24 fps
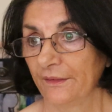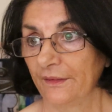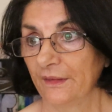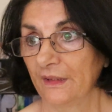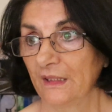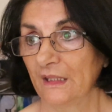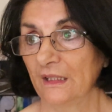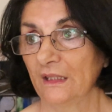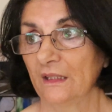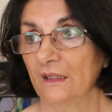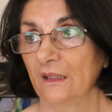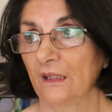
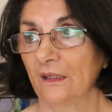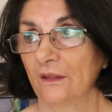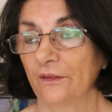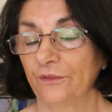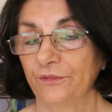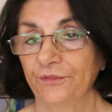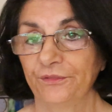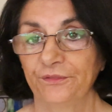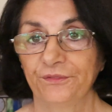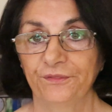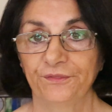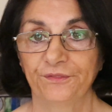the
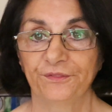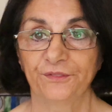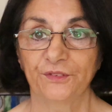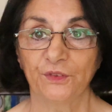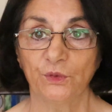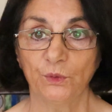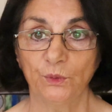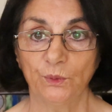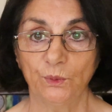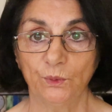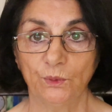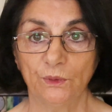
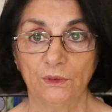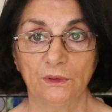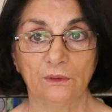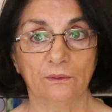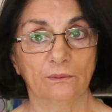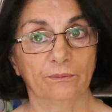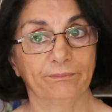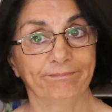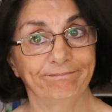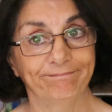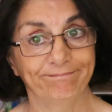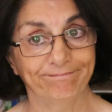food
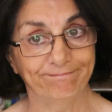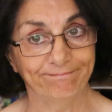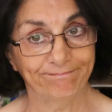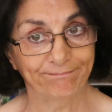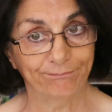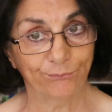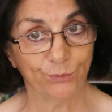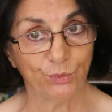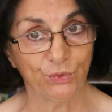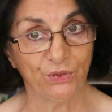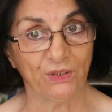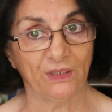
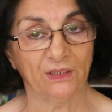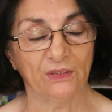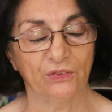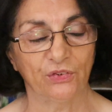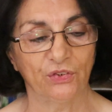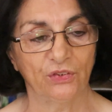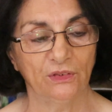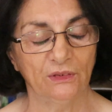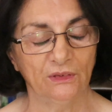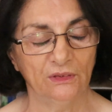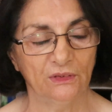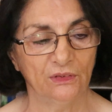
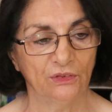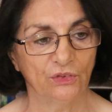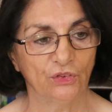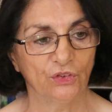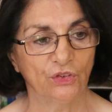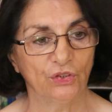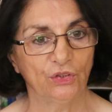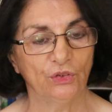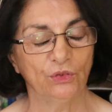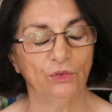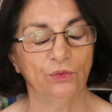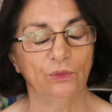production
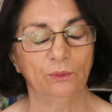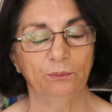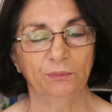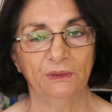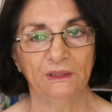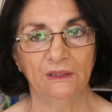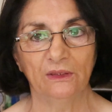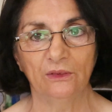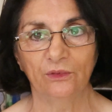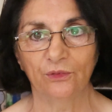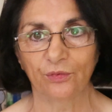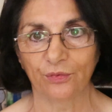to
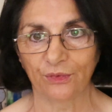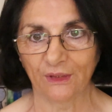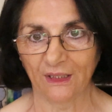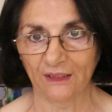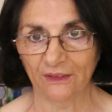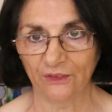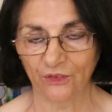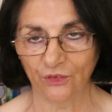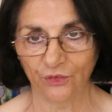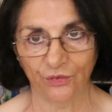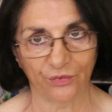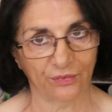be
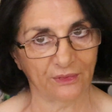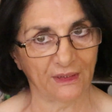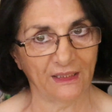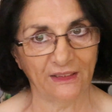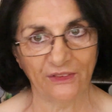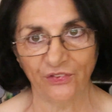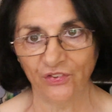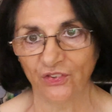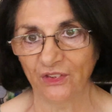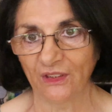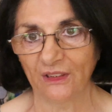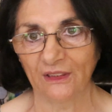
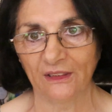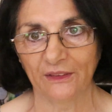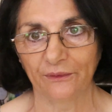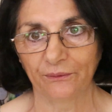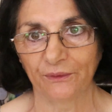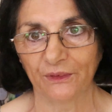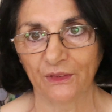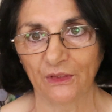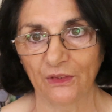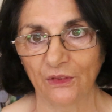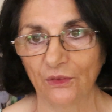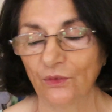drastically
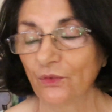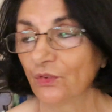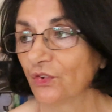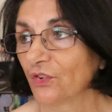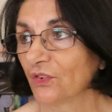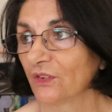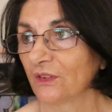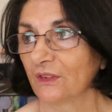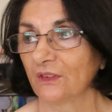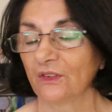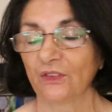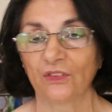
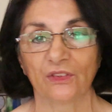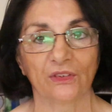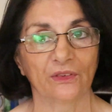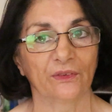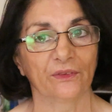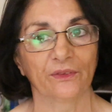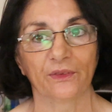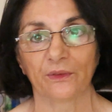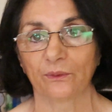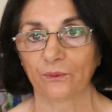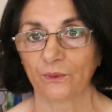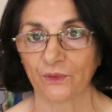reduced
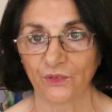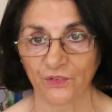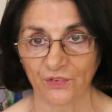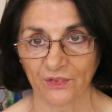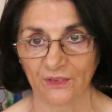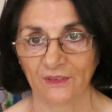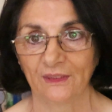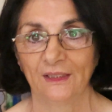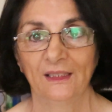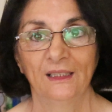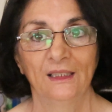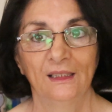until there
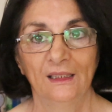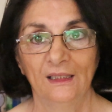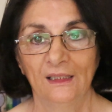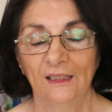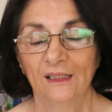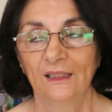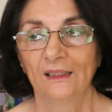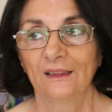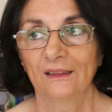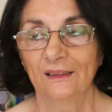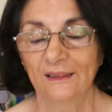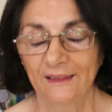was
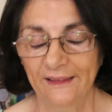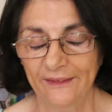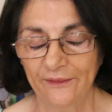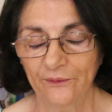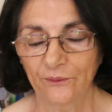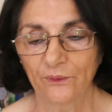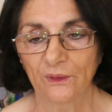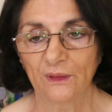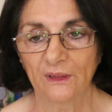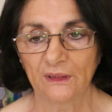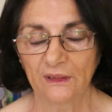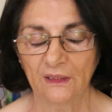
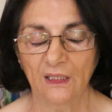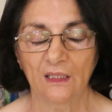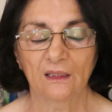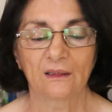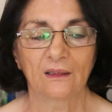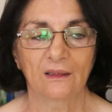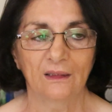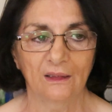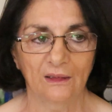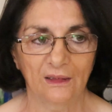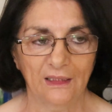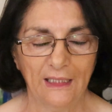literally a
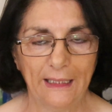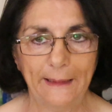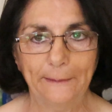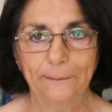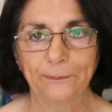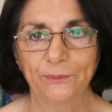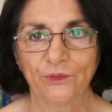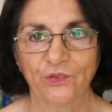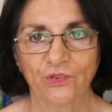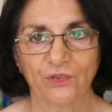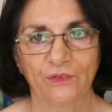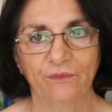
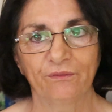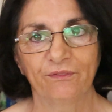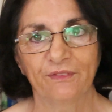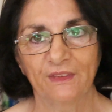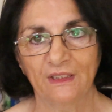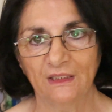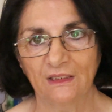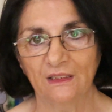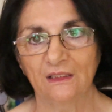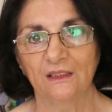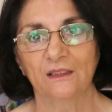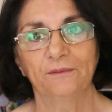collapse of
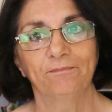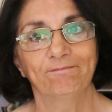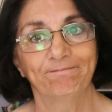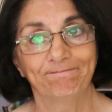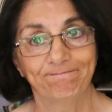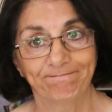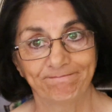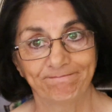the